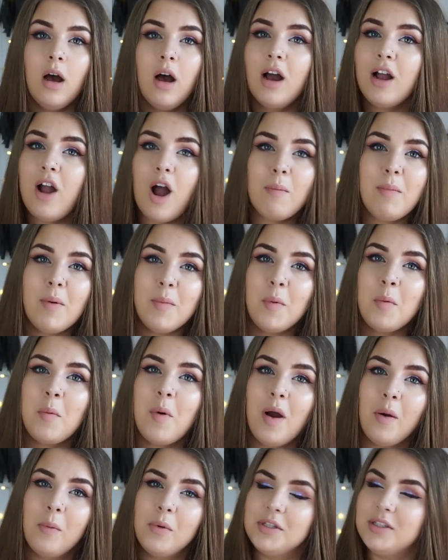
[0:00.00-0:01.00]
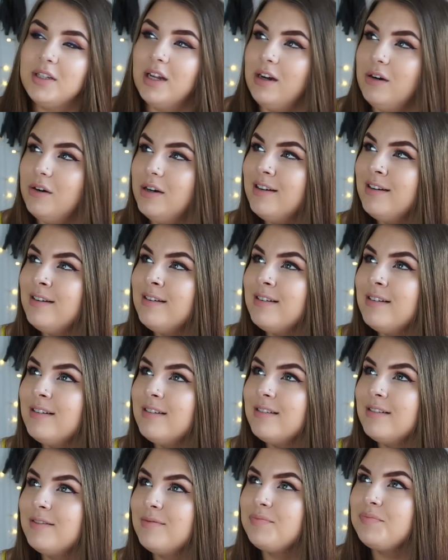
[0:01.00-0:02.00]
I can't remember where I was now.
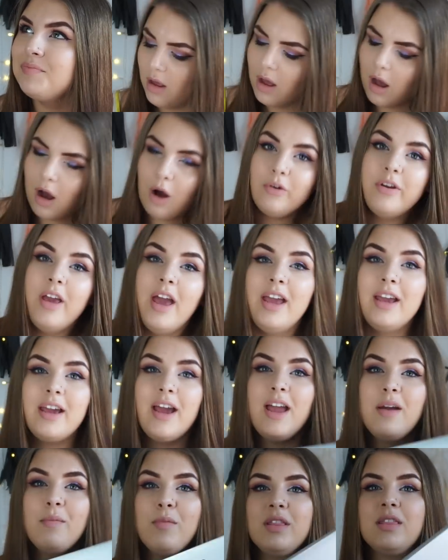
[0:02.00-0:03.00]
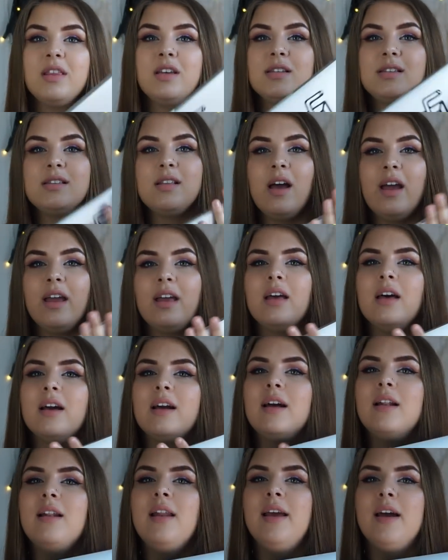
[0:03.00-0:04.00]
Oh yeah, it came with this like
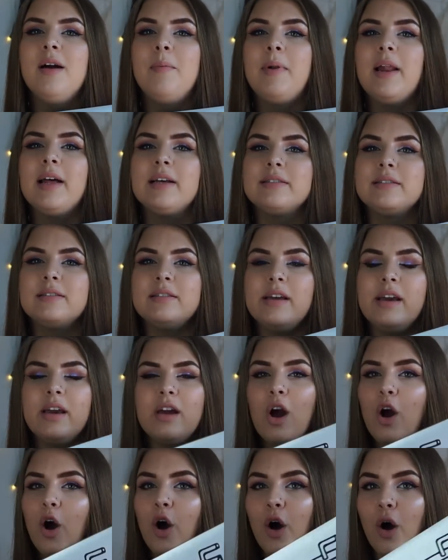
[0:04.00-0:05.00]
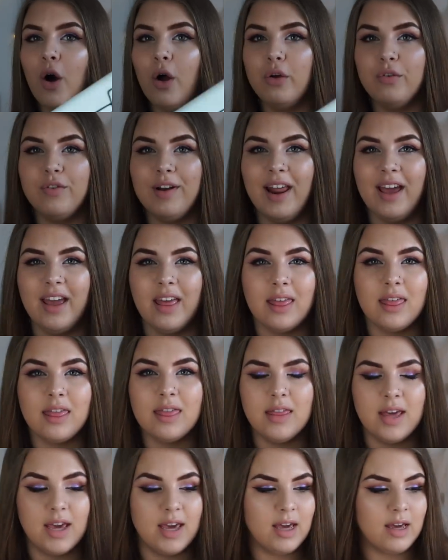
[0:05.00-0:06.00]
clear plastic overlay
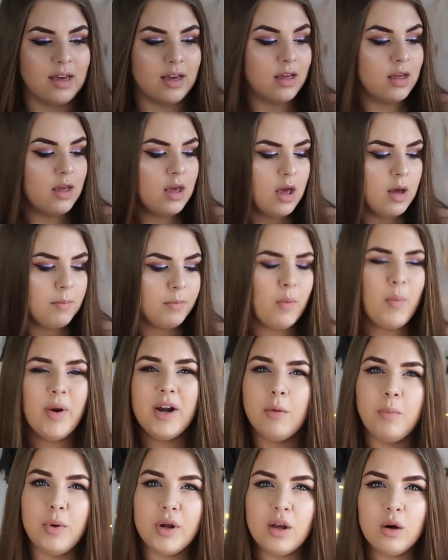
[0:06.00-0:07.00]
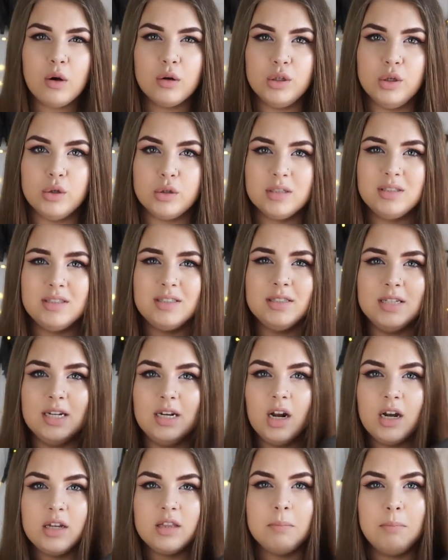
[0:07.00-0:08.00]
thing. But when I put it on, you could see
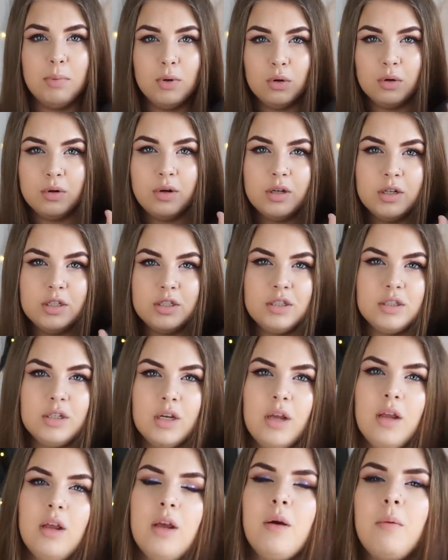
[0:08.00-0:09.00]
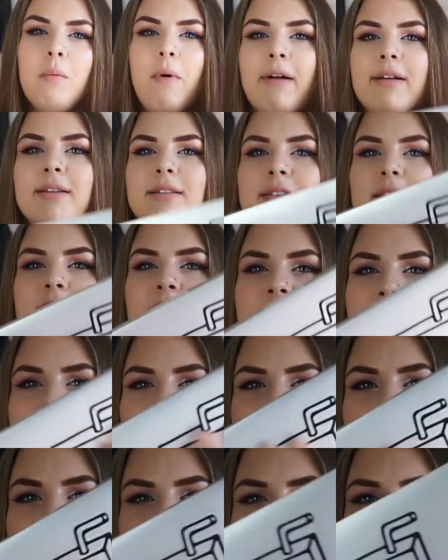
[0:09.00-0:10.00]
like the borders. Whereas
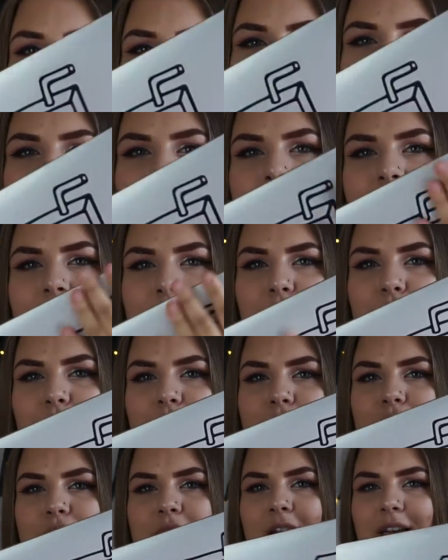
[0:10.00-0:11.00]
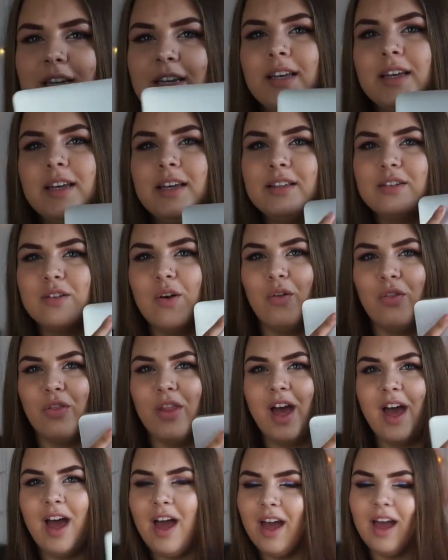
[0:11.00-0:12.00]
this, it looks like it's on
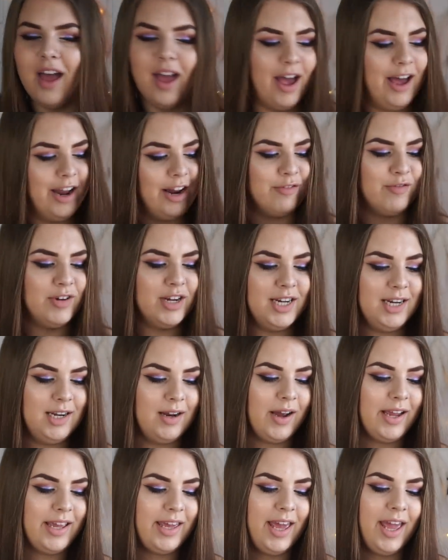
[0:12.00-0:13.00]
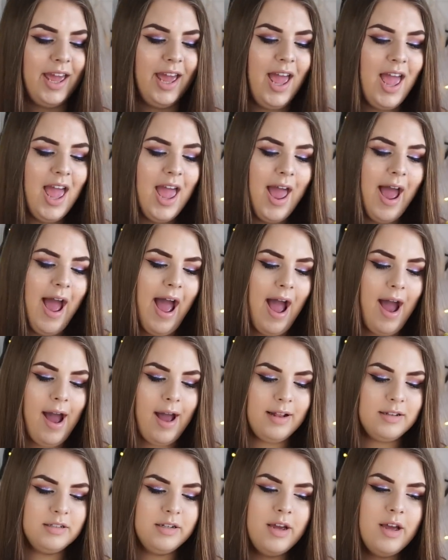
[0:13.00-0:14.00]
there. And I really like it.
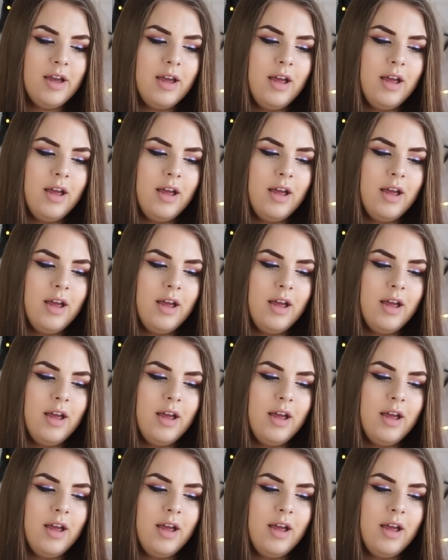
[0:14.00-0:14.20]
And